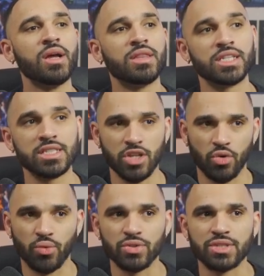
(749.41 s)
This is their
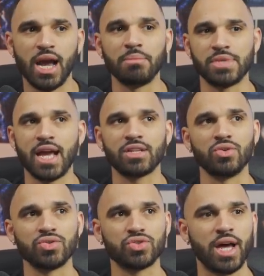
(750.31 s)
real-time
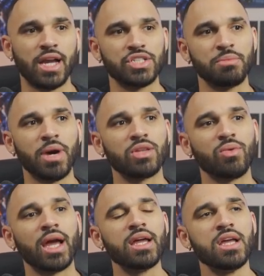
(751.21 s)
tactical strategy, by the
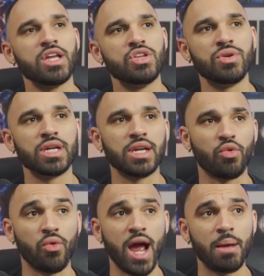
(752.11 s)
way. You can
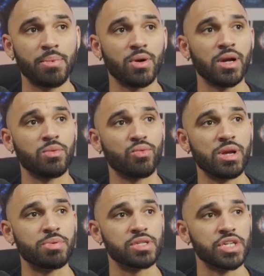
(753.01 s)
grab her and
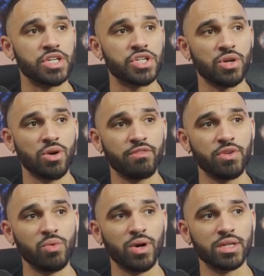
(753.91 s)
reposition her if
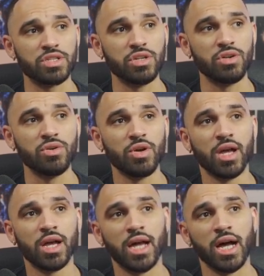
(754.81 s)
you want to.
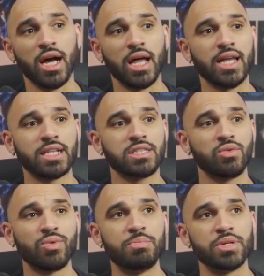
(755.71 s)
That's the
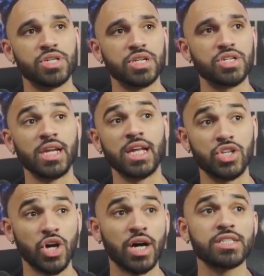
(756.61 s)
reposition.
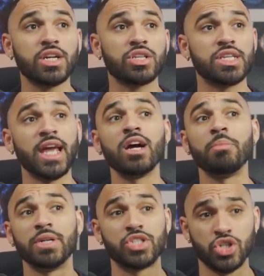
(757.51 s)
It does take
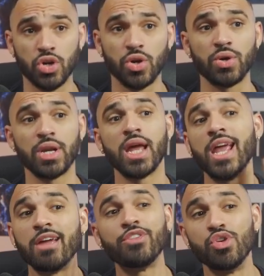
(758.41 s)
up a turn
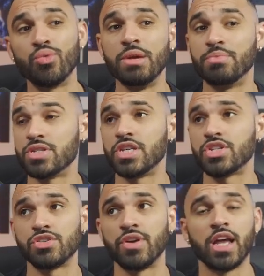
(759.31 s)
if you
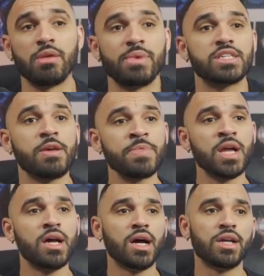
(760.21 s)
reposition your enemies.
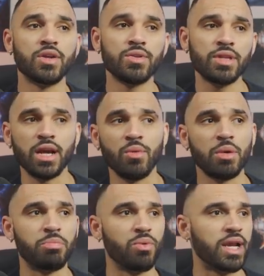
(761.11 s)
Another thing I want
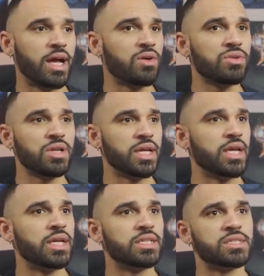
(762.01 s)
to point out
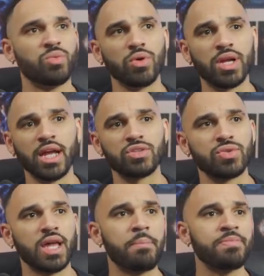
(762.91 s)
is, we'll
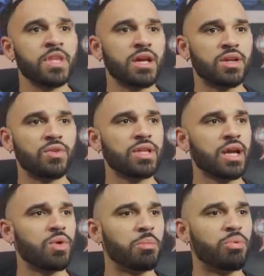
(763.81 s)
cancel that. Another thing
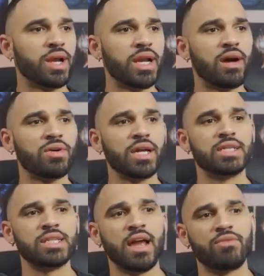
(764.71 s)
I want to point out
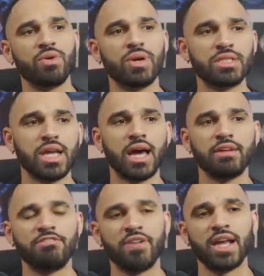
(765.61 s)
is everyone's got a
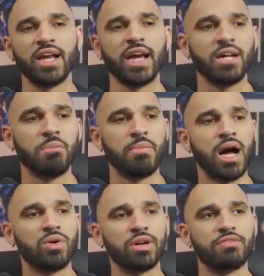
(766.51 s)
finite
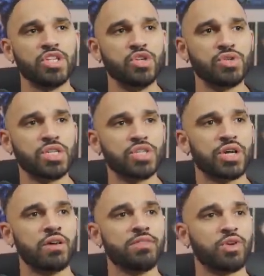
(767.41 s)
amount of usage
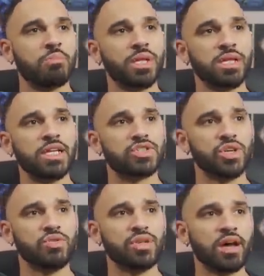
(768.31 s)
of their abilities. So
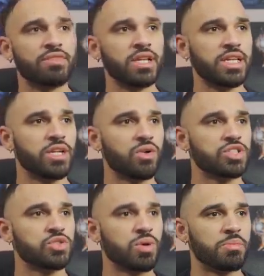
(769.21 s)
you definitely don't
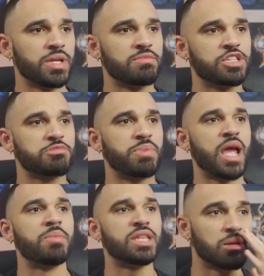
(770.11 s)
just want to be
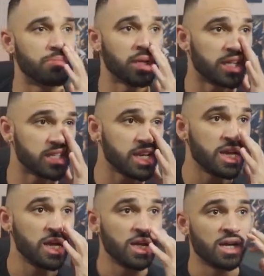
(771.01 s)
spamming the abilities.
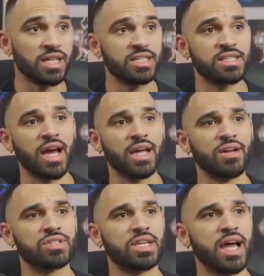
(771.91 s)
This guy
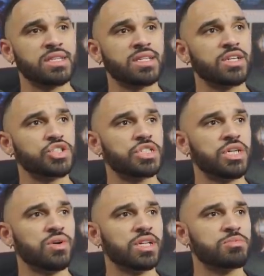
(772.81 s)
here is casting a
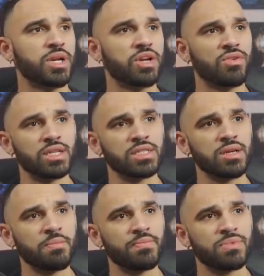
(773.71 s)
shield. That's pretty crazy.
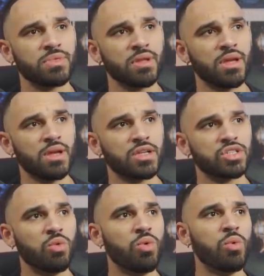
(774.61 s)

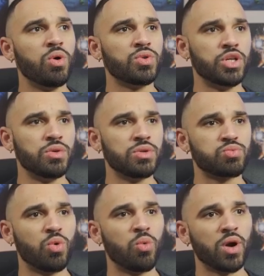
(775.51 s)
So what we'll do is
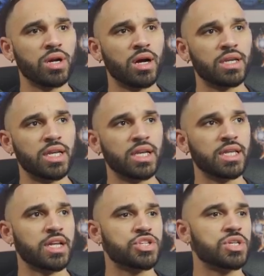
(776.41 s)
we'll work on getting
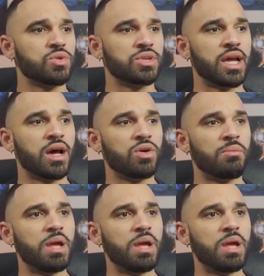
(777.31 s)
that shield down.